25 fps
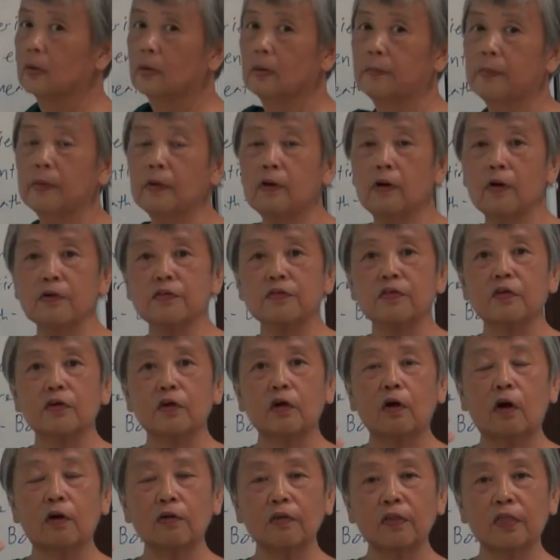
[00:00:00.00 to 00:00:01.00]
Because the
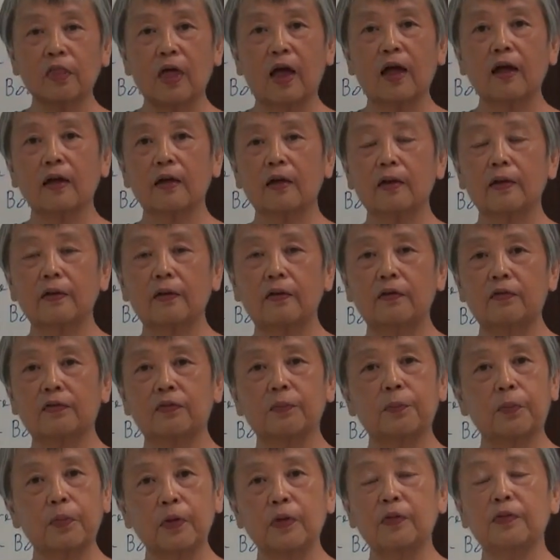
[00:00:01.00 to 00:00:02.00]
contact is
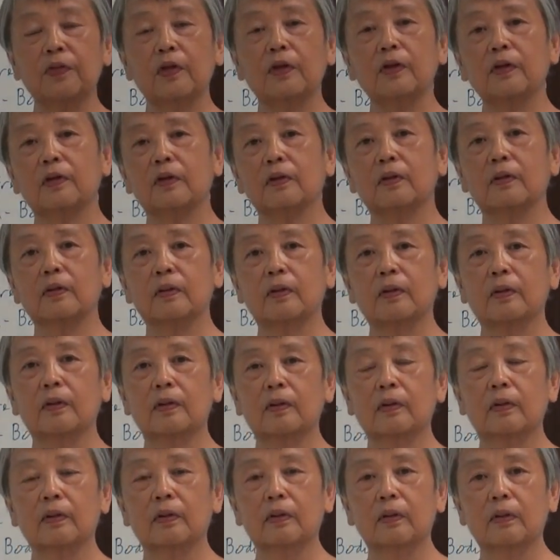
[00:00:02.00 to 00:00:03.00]
breathing.
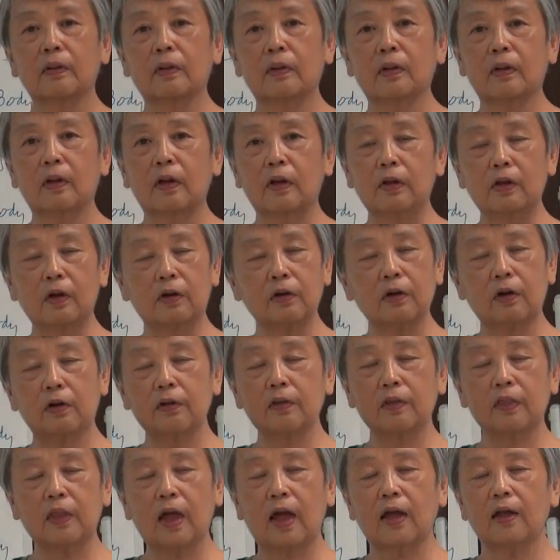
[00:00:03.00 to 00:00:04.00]
Your
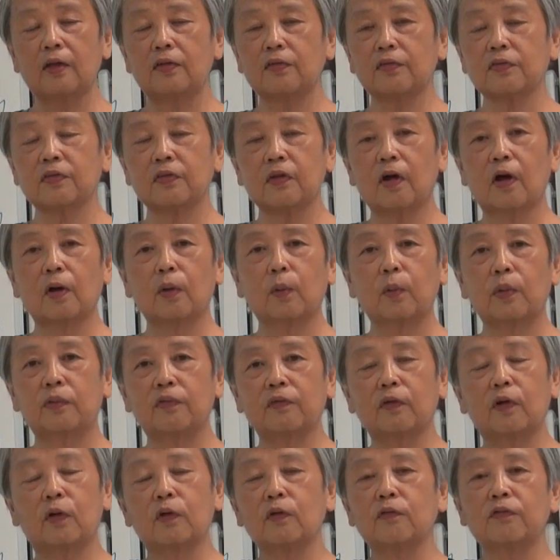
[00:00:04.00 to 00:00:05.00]
contact is not with
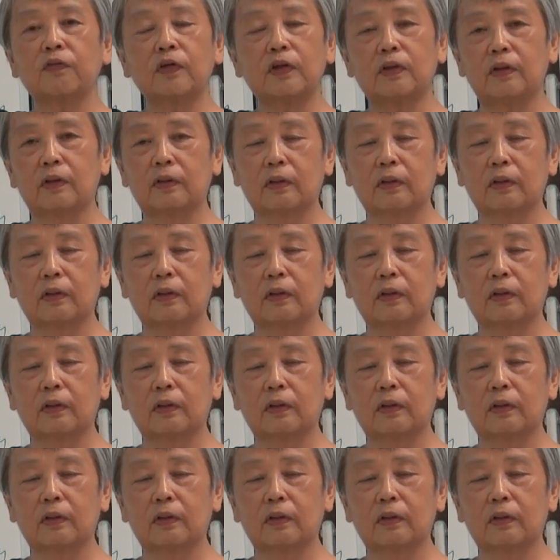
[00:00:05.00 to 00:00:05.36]
COVID.